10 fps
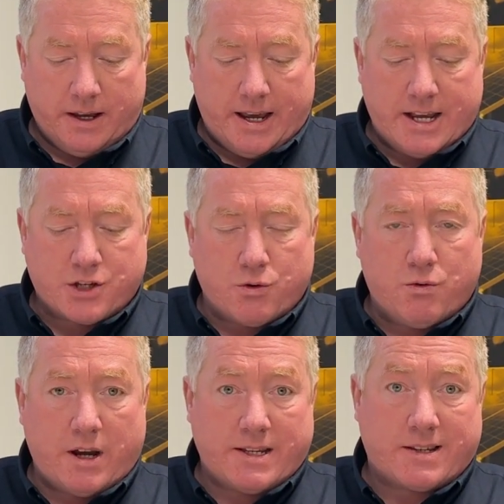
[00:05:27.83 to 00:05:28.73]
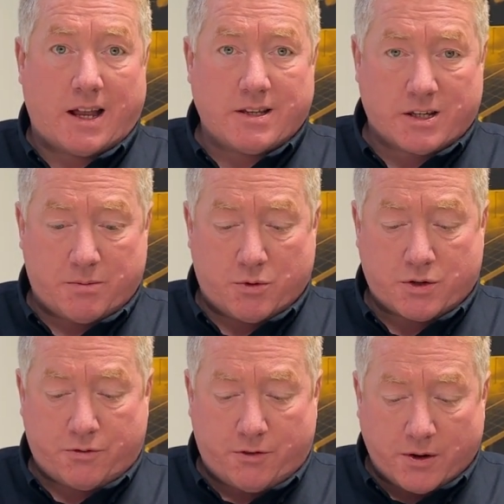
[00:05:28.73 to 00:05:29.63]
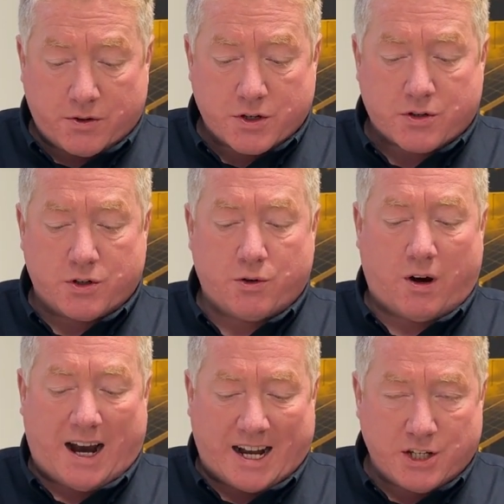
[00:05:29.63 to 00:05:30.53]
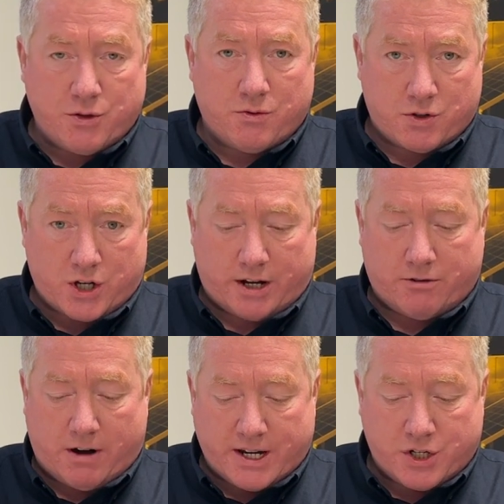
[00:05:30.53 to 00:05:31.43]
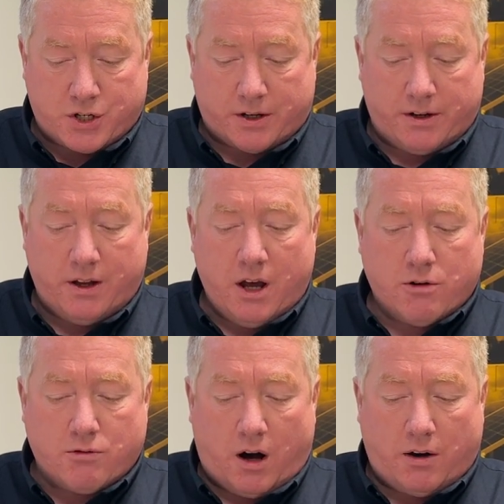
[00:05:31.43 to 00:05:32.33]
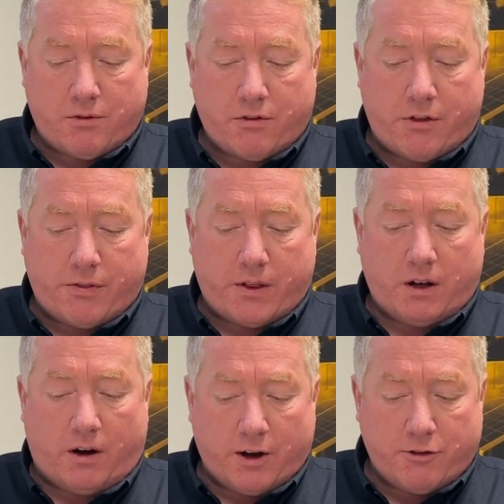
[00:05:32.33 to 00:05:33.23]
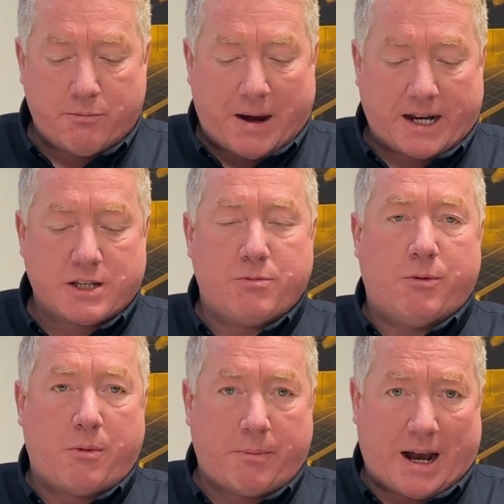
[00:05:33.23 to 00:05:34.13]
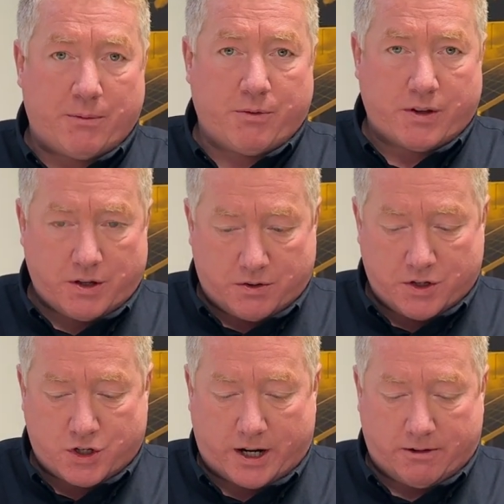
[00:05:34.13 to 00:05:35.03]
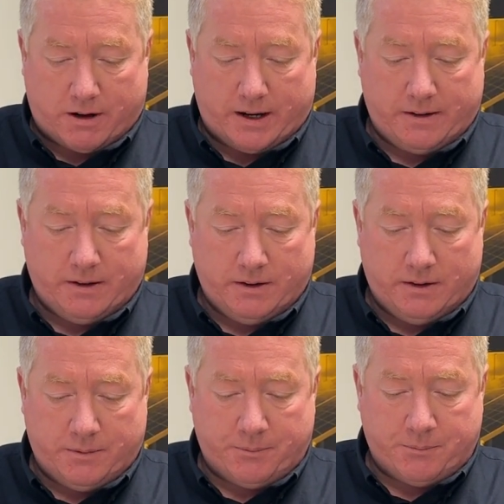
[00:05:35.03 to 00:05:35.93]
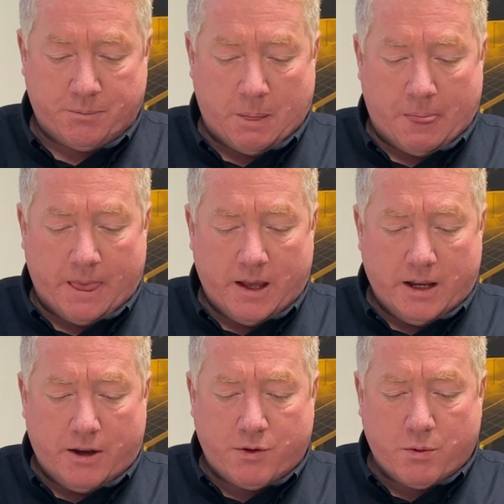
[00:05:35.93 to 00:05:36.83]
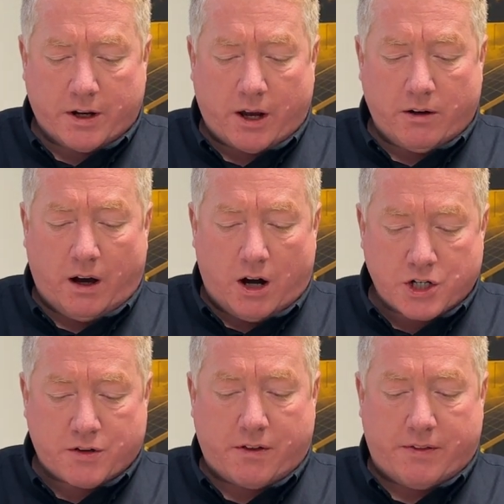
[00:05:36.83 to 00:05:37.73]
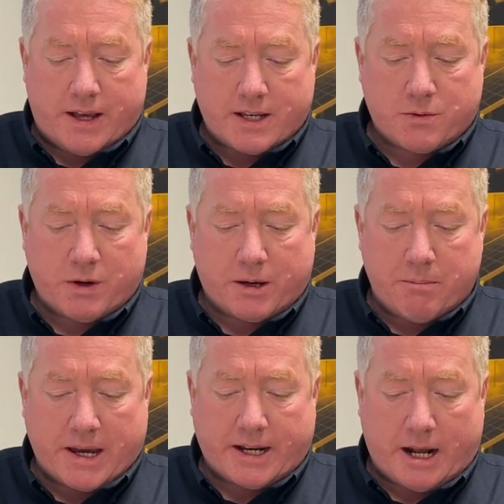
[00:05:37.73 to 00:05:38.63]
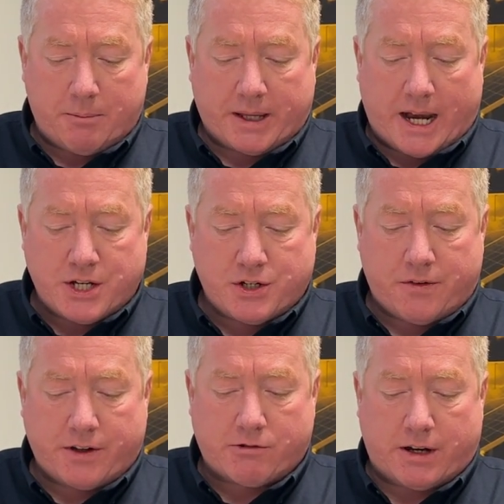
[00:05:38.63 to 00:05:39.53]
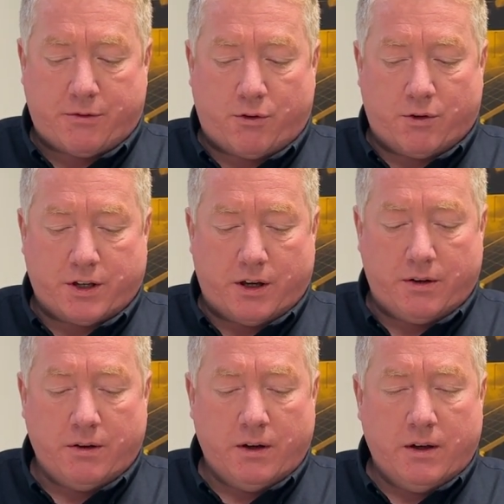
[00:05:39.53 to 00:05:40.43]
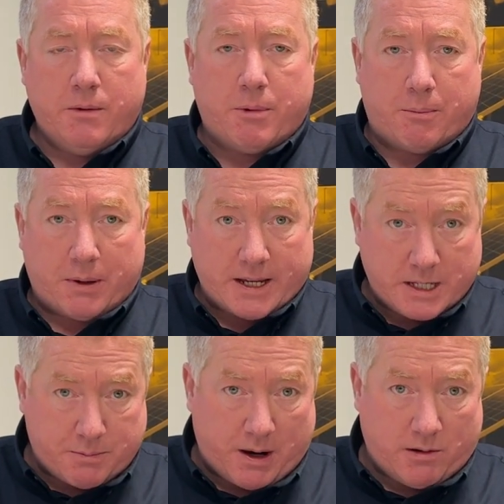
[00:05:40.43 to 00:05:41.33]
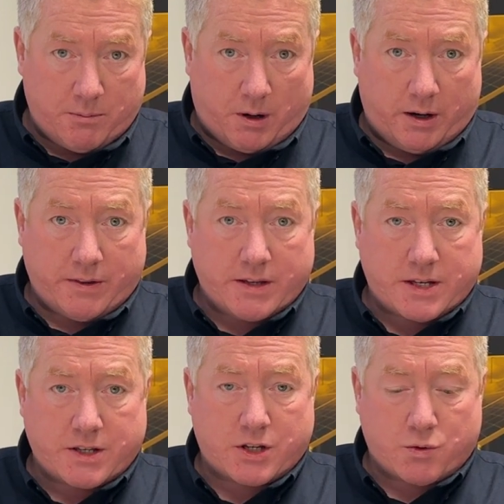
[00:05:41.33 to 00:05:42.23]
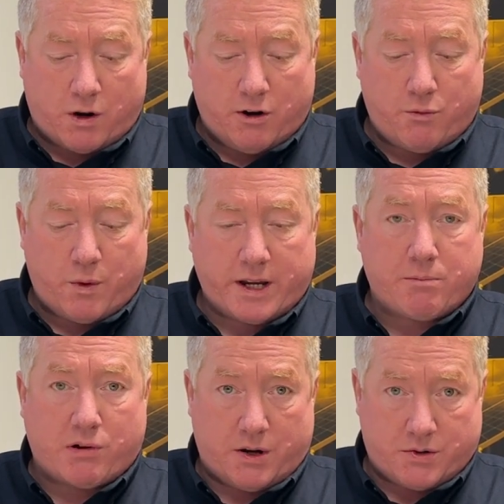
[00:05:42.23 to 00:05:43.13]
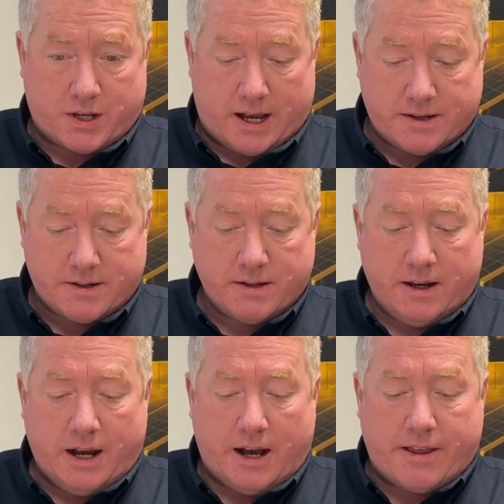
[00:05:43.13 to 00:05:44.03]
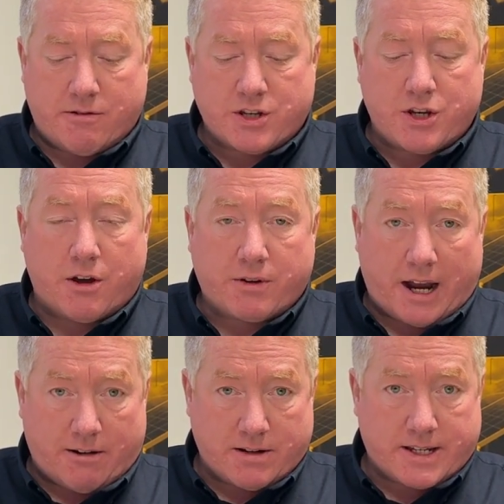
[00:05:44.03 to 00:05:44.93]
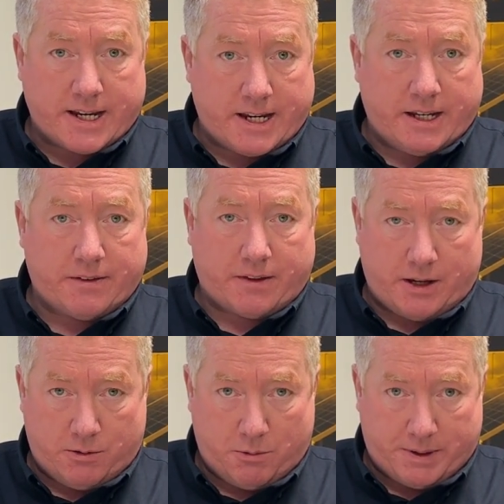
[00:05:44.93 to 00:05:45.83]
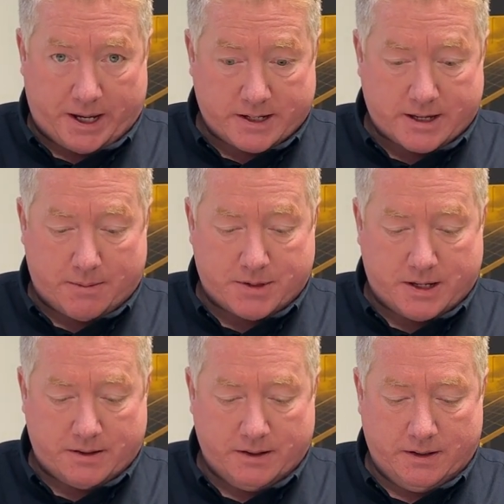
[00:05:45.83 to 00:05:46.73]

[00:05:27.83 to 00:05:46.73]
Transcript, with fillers: it is always sensible to focus on your annual generation rather than the live maximum amount that you can generate. If you want to go larger than this, we can make an application to the grid for you, but please bear in mind this is a 12 week process and there is no guarantee that it will be accepted.